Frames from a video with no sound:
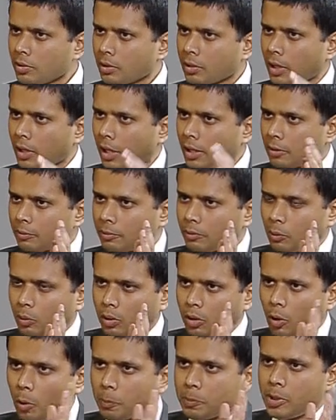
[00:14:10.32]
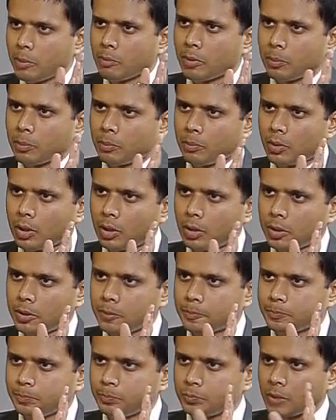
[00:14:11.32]
the kind of optimum
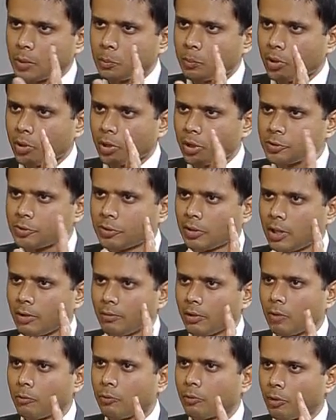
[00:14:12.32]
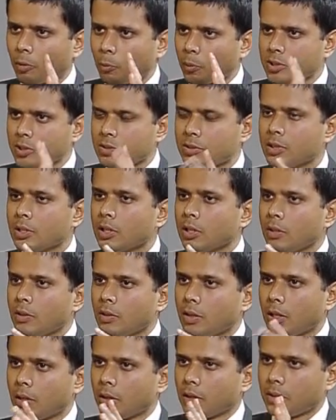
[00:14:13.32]
production level for which
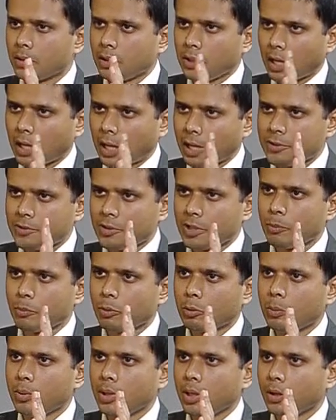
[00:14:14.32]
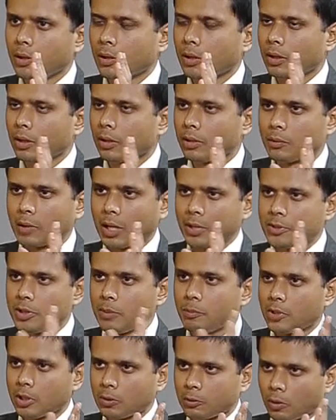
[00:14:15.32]
the iStream would be,
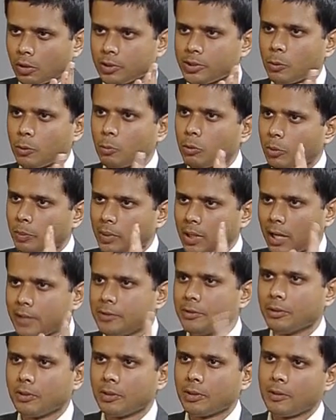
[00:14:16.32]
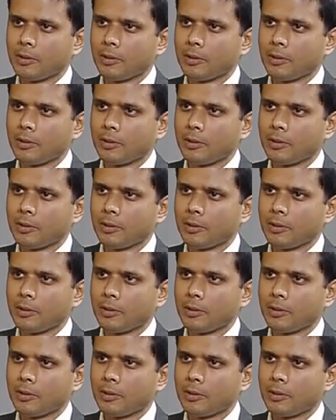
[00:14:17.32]
iStream technology would be ideal?